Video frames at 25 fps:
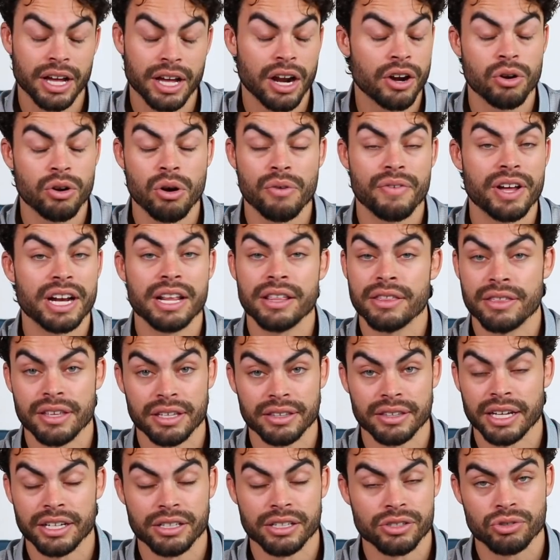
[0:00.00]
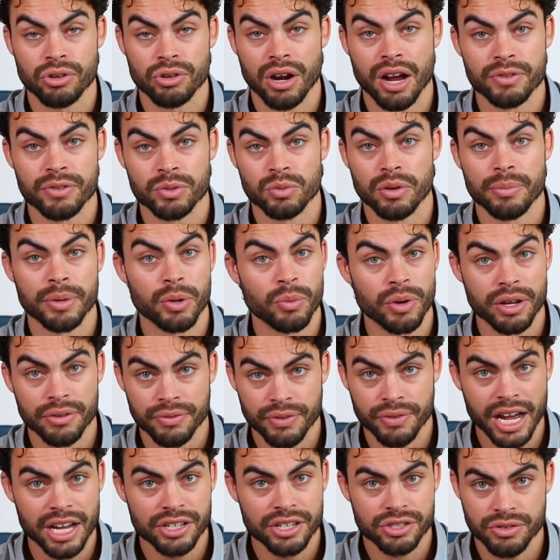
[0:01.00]
I don't know of anything that drives women away
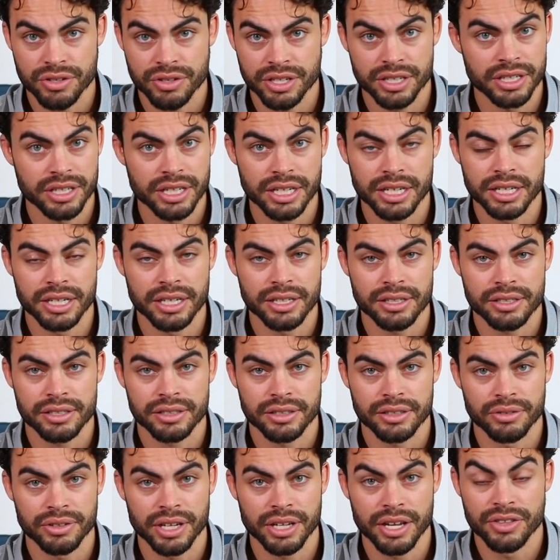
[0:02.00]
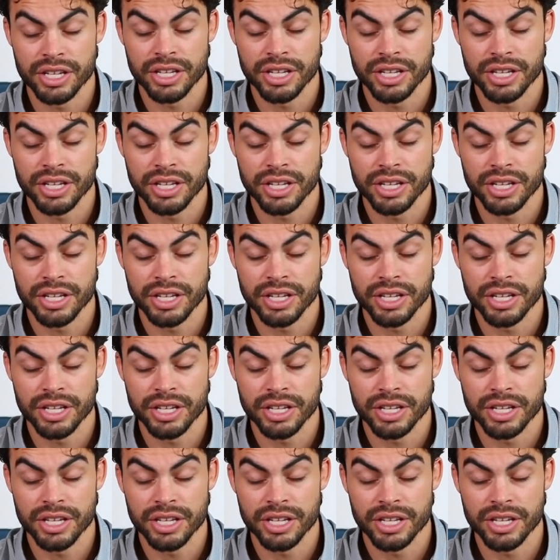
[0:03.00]
faster than neediness, okay?